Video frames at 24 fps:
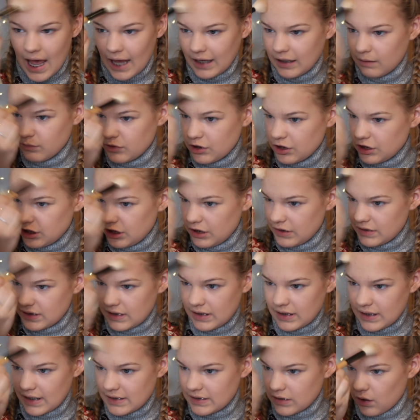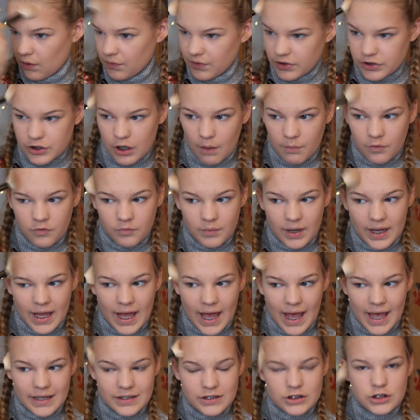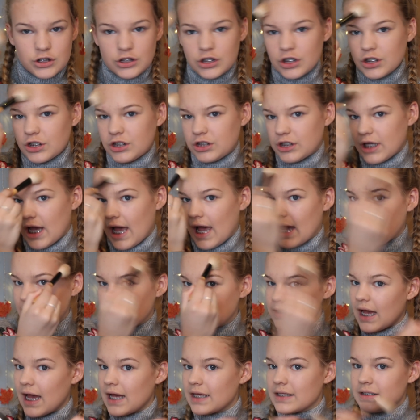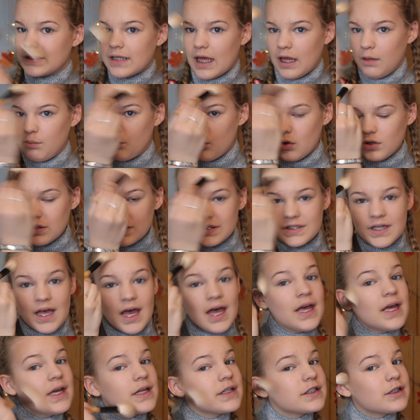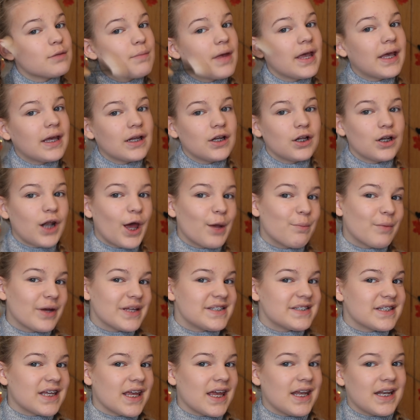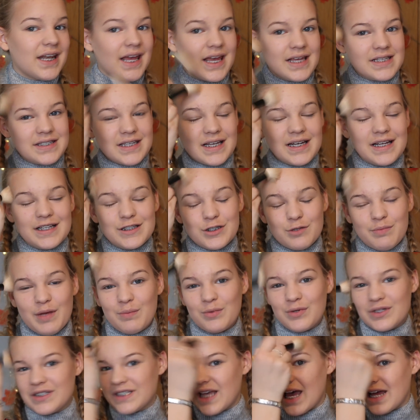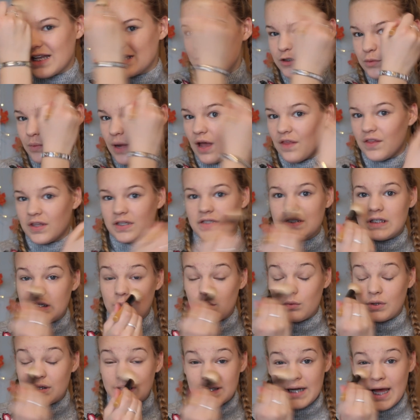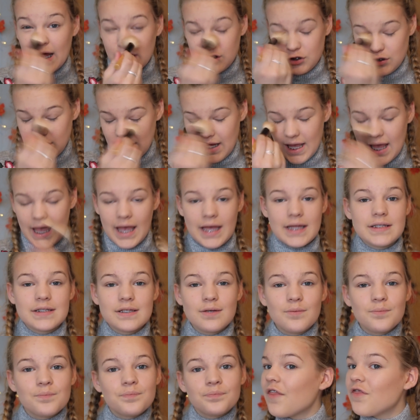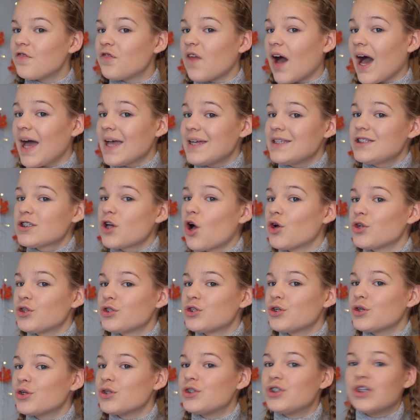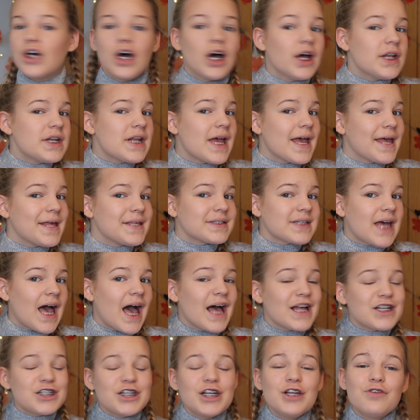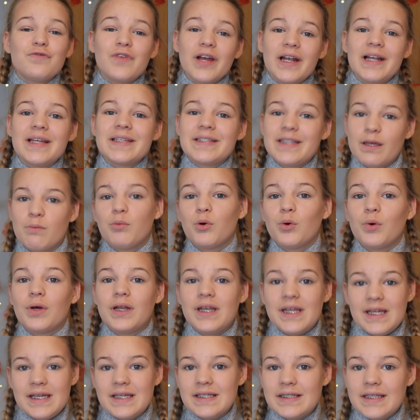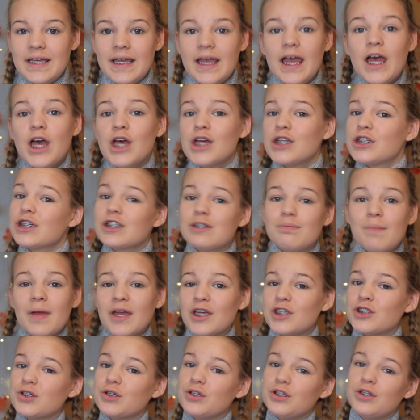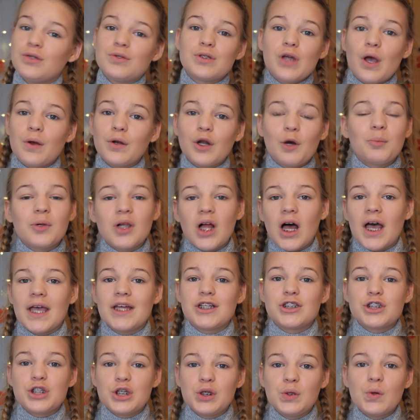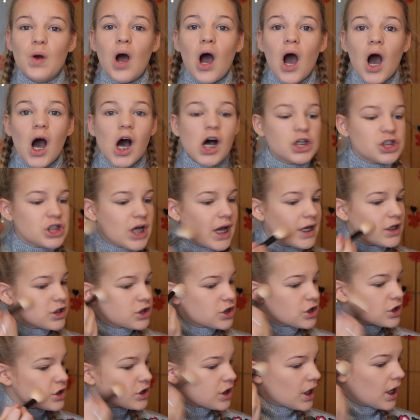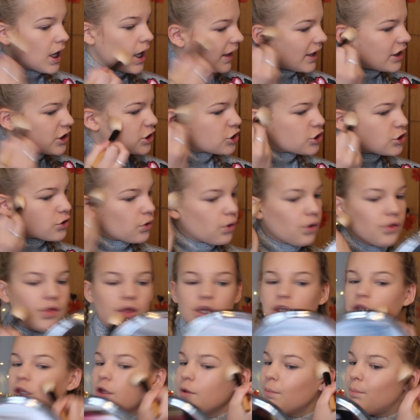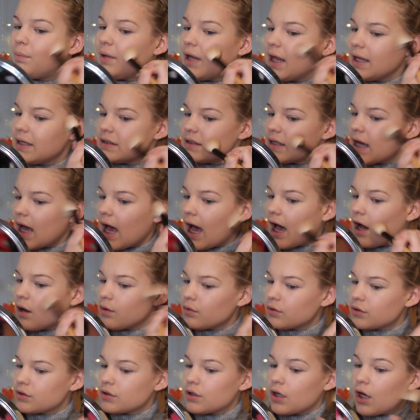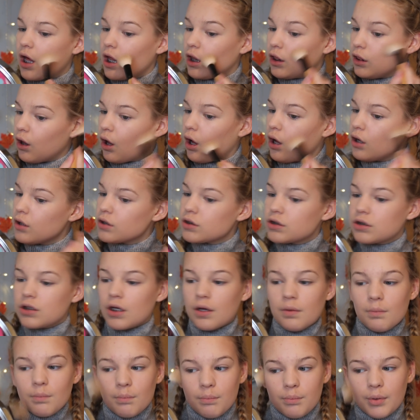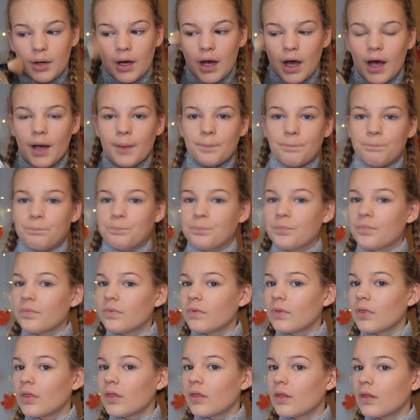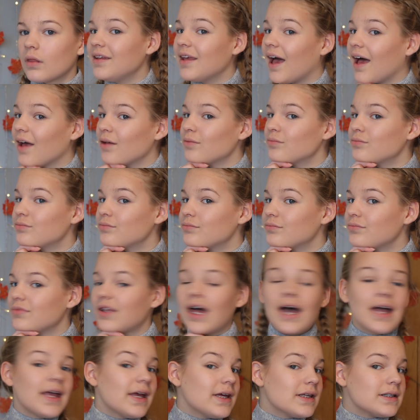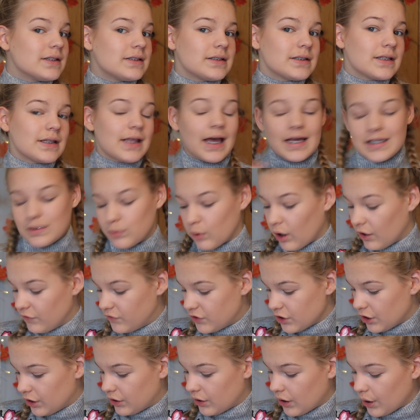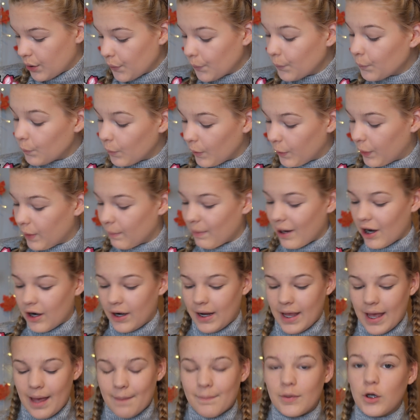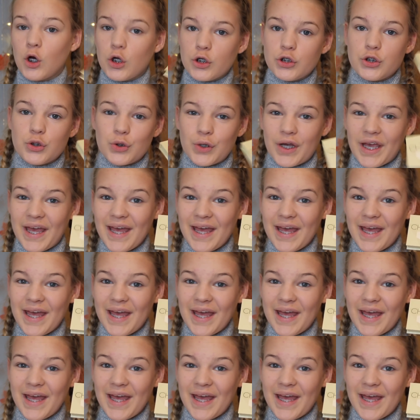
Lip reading: And I'm just using this on the top of my head just to act as a bronzer to make it look like my skin is a little bit more tanned where the sun would naturally hit. That is contour done. It's actually really simple and easy. Just make sure you don't apply it too harsh, and just ensure that you blend it out a lot. But yeah, that's what I've done with the Barry M contour